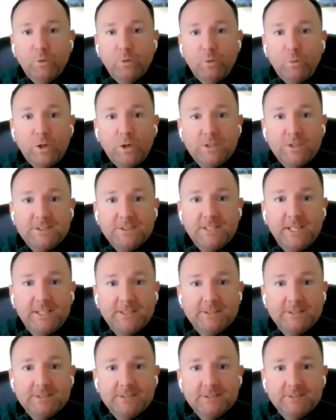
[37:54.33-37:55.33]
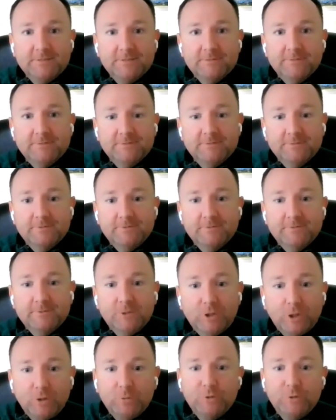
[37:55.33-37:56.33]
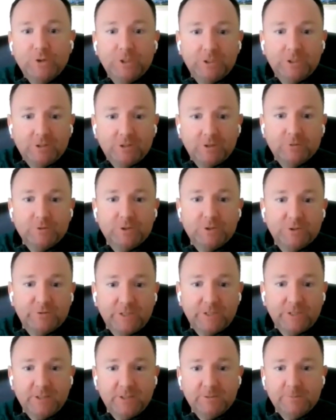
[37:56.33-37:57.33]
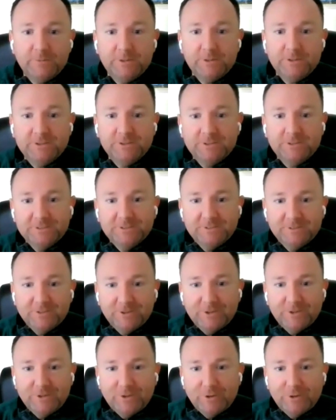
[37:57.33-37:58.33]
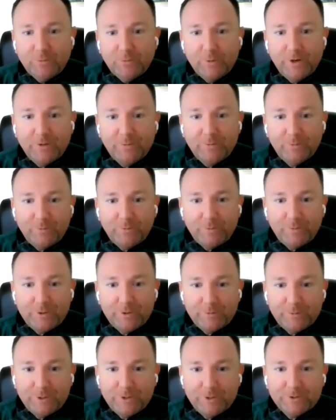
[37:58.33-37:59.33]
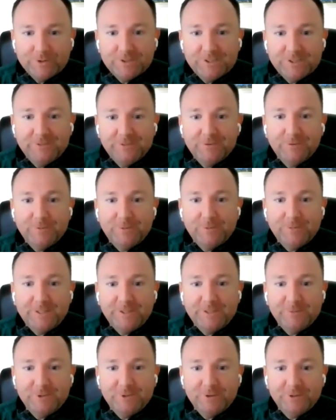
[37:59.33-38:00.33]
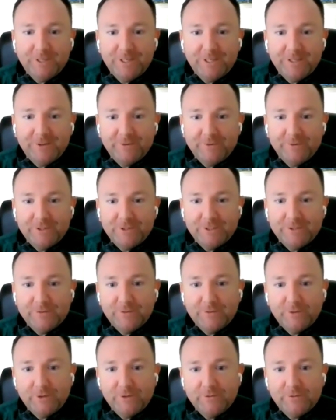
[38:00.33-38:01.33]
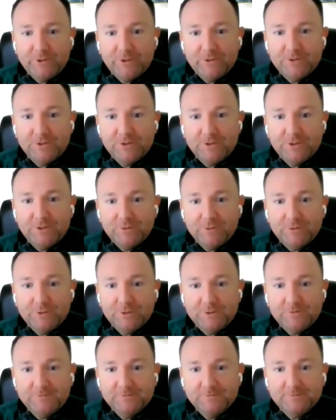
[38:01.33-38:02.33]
What's next? Coaching, coach development. What are we going to see from Andy McCrea over the next 5 years in coaching?